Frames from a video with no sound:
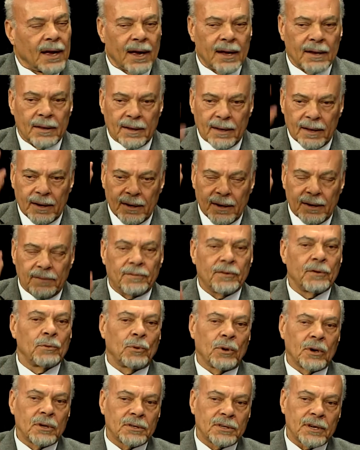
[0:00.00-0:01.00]
And then if you
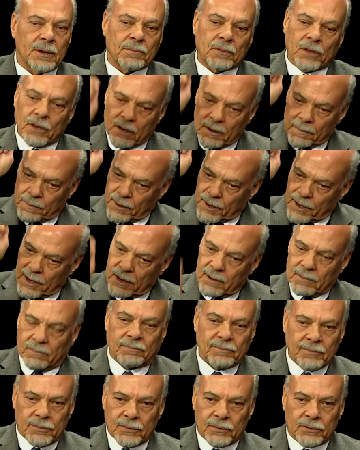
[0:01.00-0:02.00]
want something to be
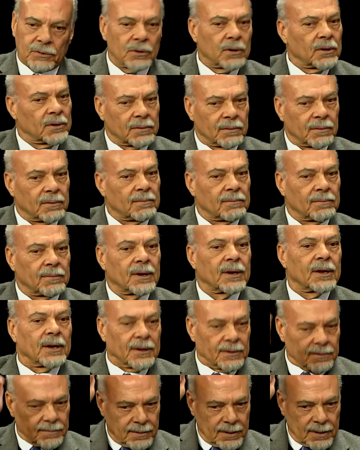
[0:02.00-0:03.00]

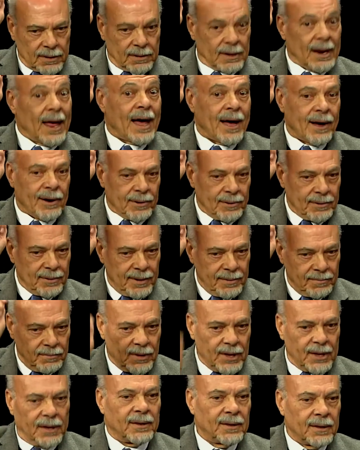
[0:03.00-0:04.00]
loud,
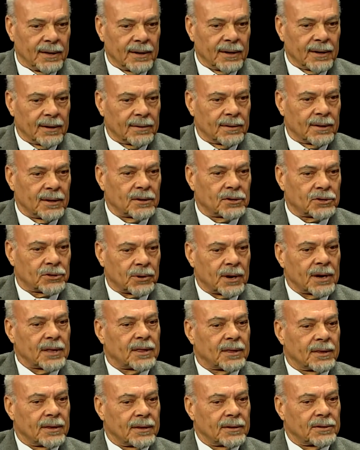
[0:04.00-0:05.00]
then the
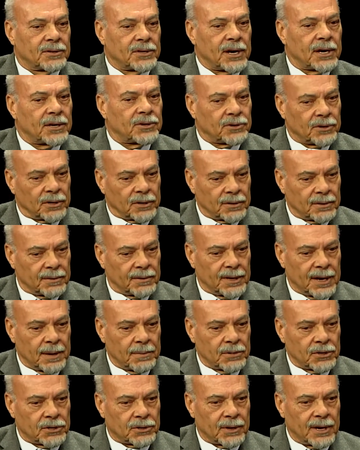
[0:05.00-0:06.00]
strength of the gesture
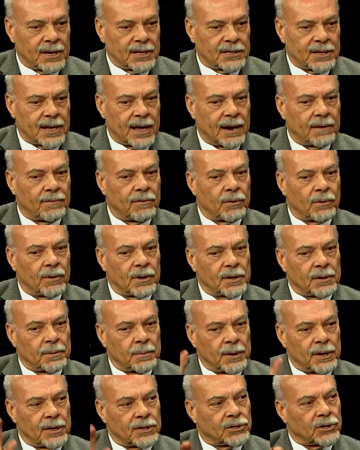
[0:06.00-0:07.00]
demonstrates that. If you want it to
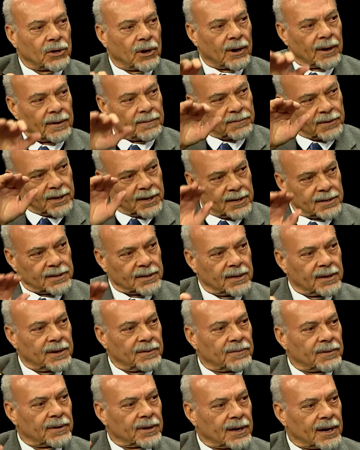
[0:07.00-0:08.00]
be soft, then it's a
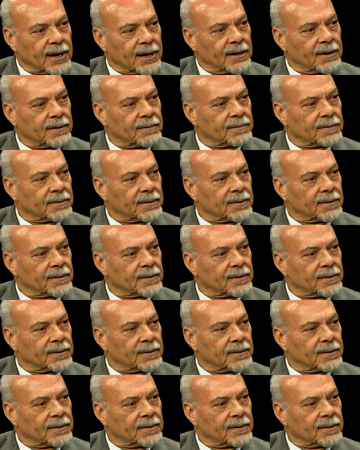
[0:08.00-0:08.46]
different kind of...